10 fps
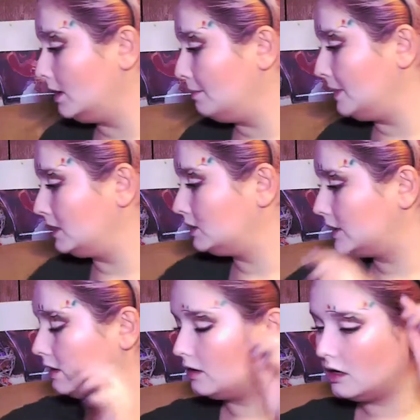
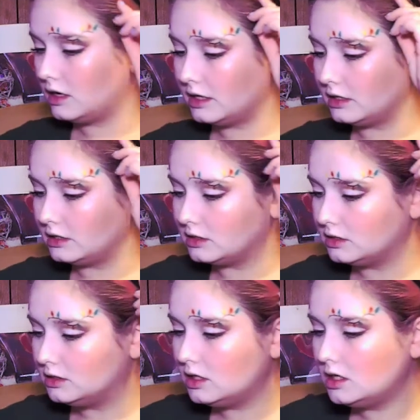Mascara is
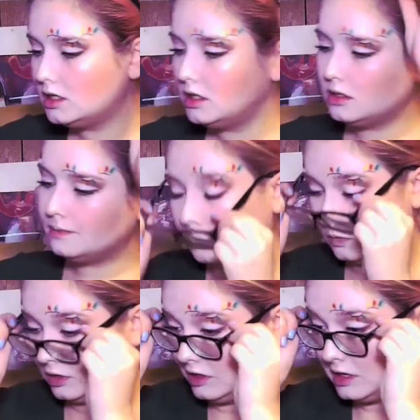done.
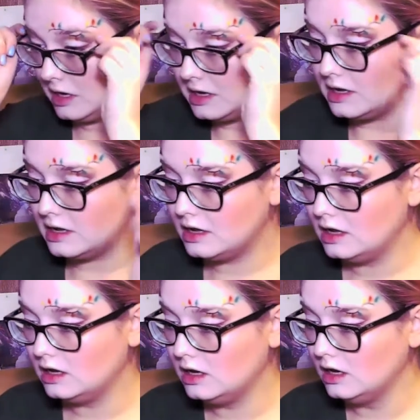
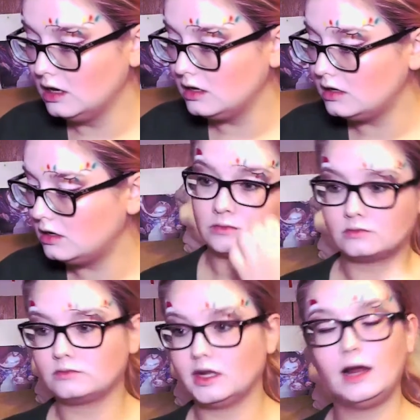Yay!
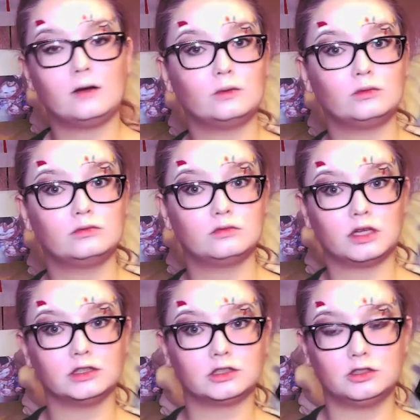Now,
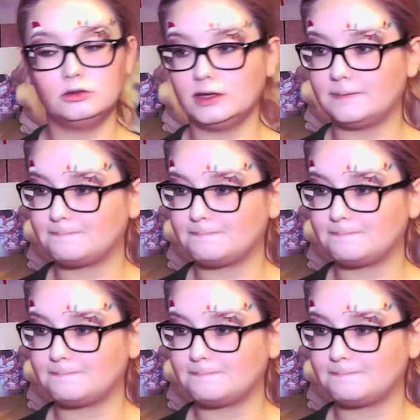let's do it.